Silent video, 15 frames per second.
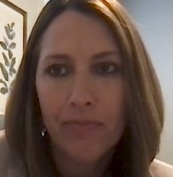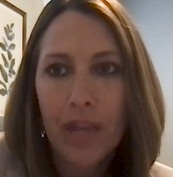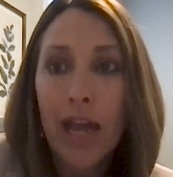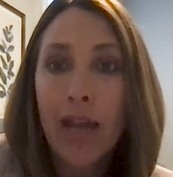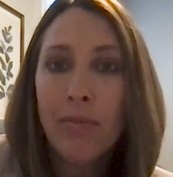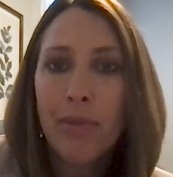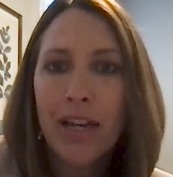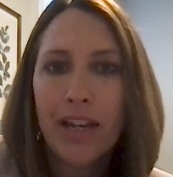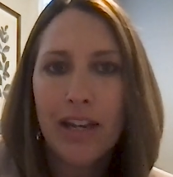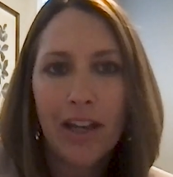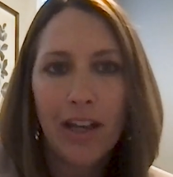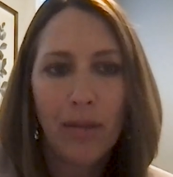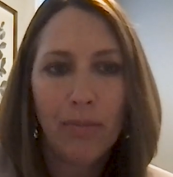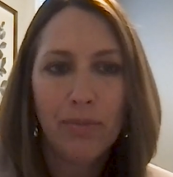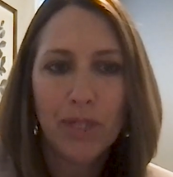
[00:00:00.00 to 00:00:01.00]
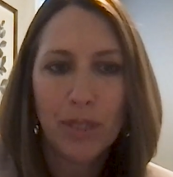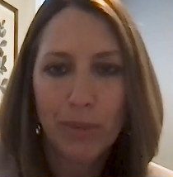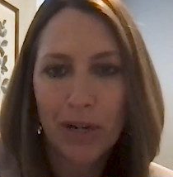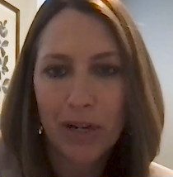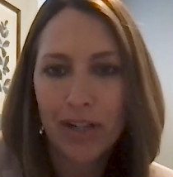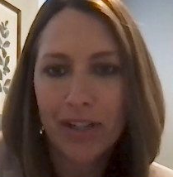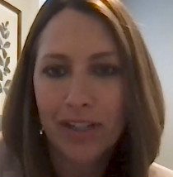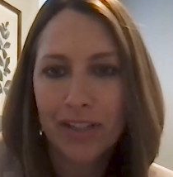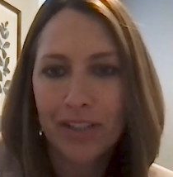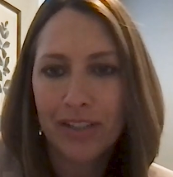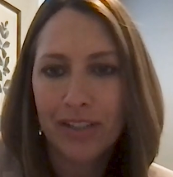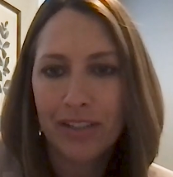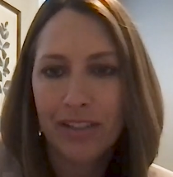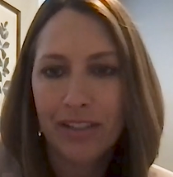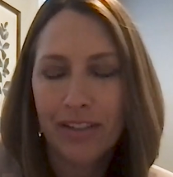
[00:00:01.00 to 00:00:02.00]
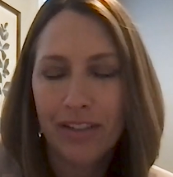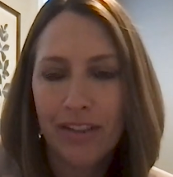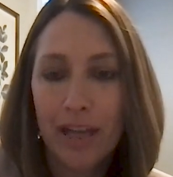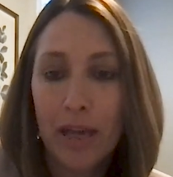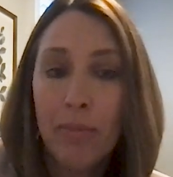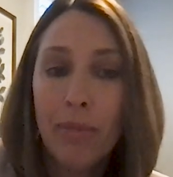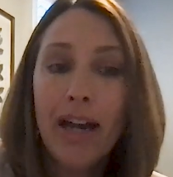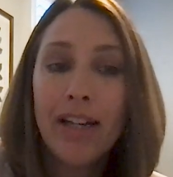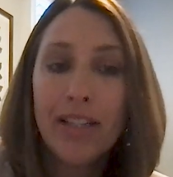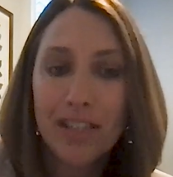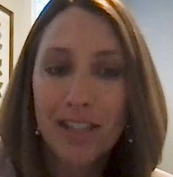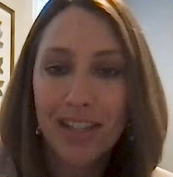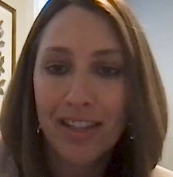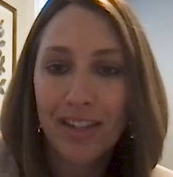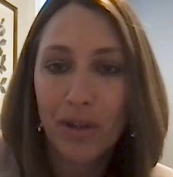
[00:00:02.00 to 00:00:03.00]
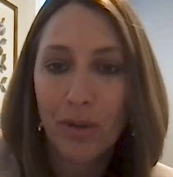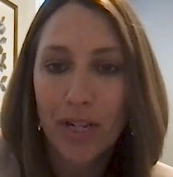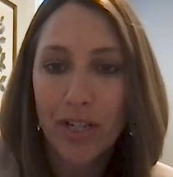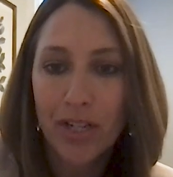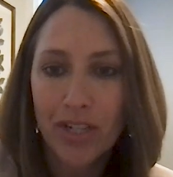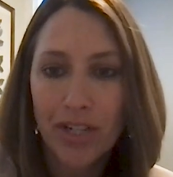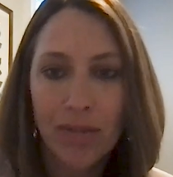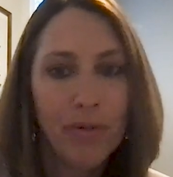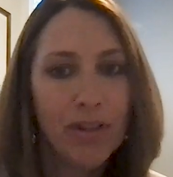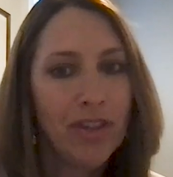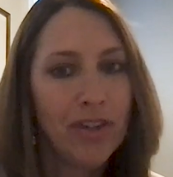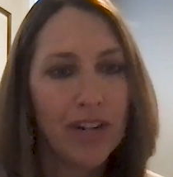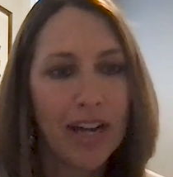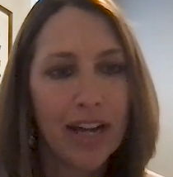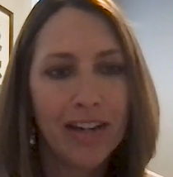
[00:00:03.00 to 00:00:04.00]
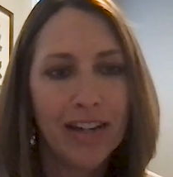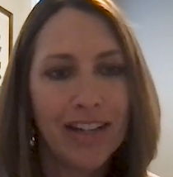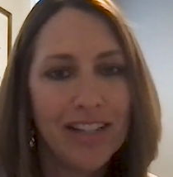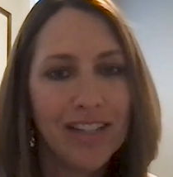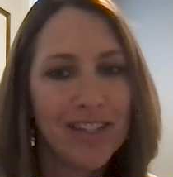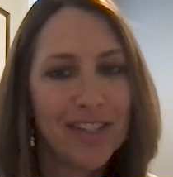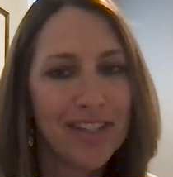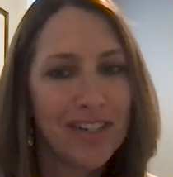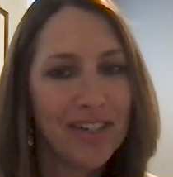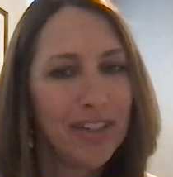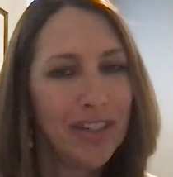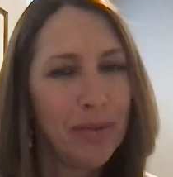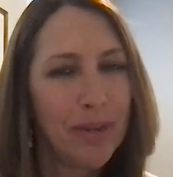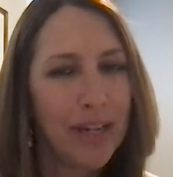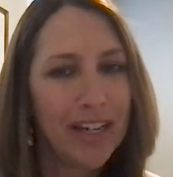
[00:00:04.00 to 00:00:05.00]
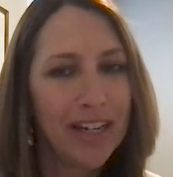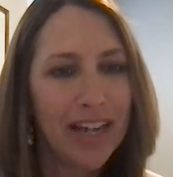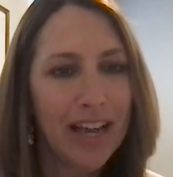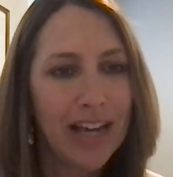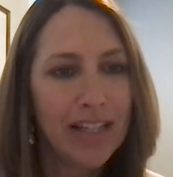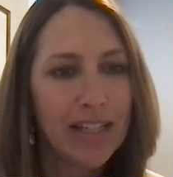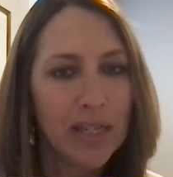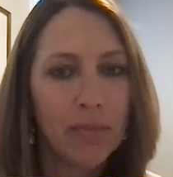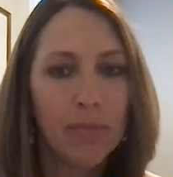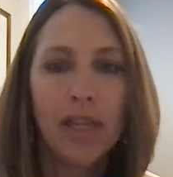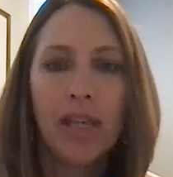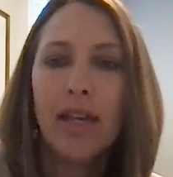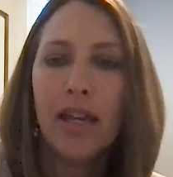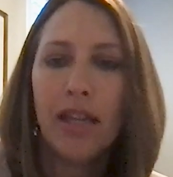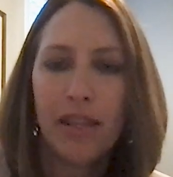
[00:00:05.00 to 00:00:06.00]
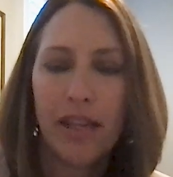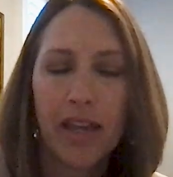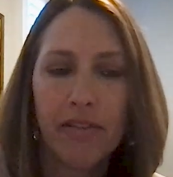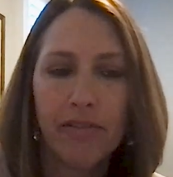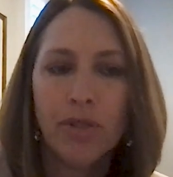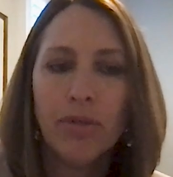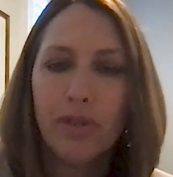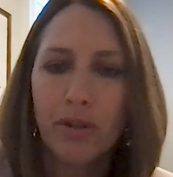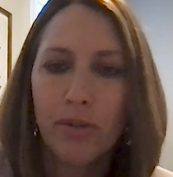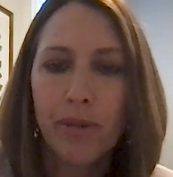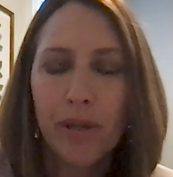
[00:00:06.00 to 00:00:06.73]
I might help spark them asking the question, but they're not necessarily ready to ask me. And they have 2 other